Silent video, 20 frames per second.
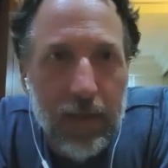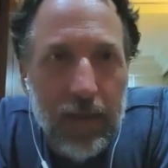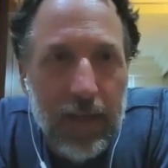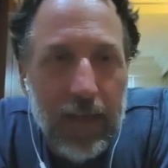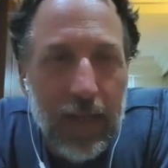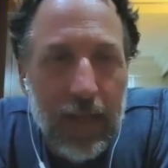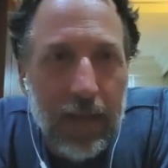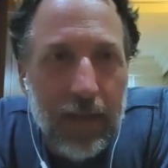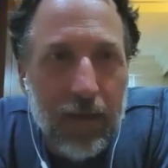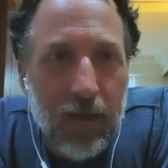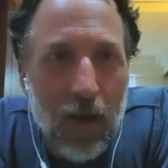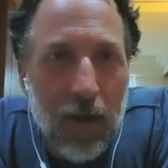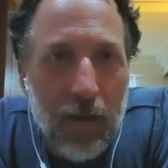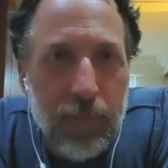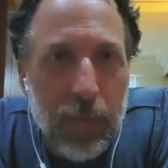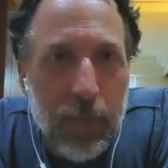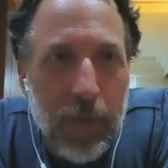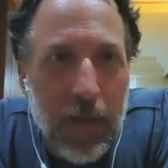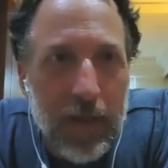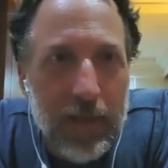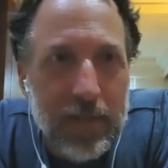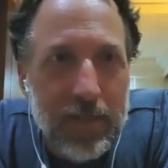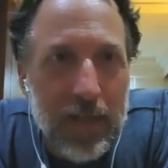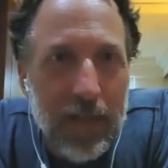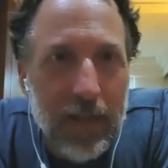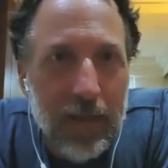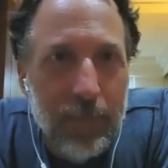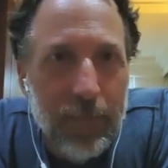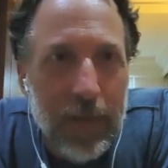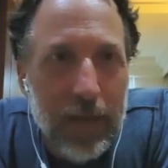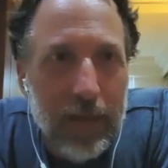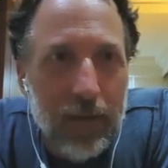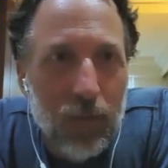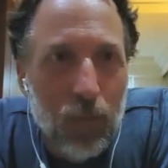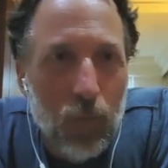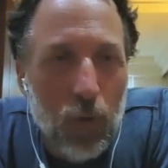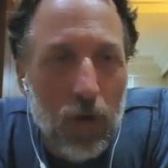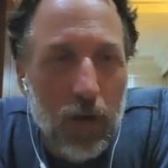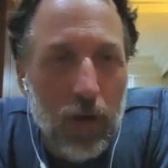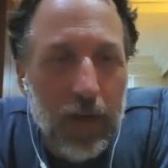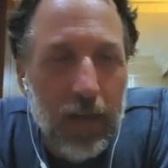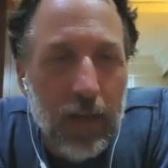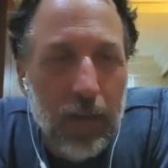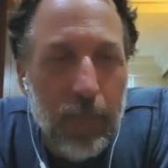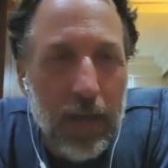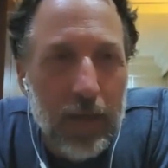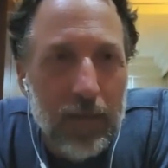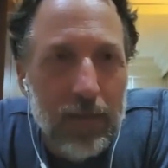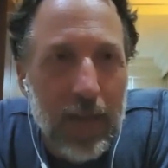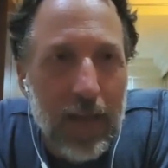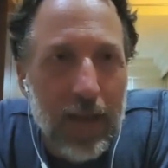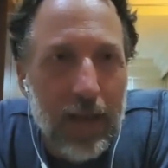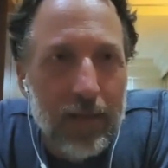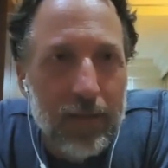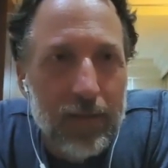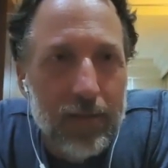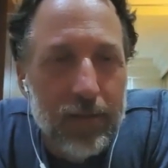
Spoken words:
getting compromised a little bit, worrying about that.